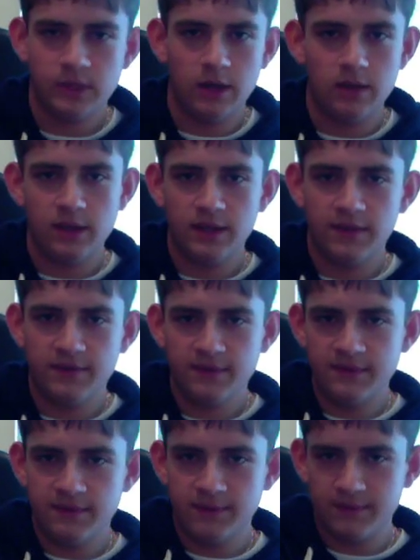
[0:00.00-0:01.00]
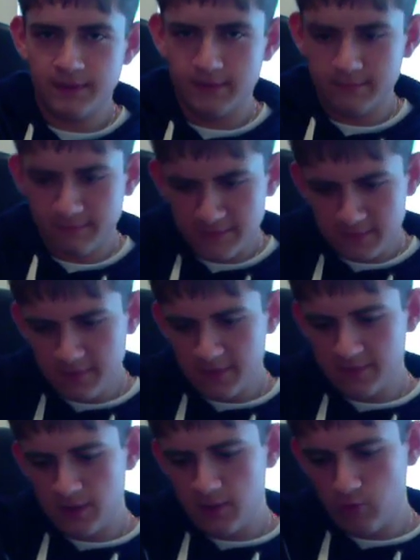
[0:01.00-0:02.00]
Unlike the 50-50.
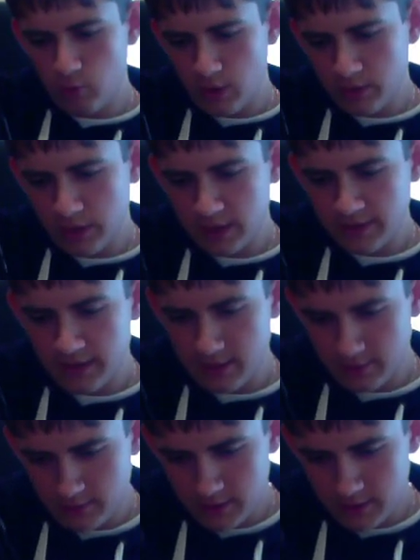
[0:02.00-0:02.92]
50-50 will not tangle.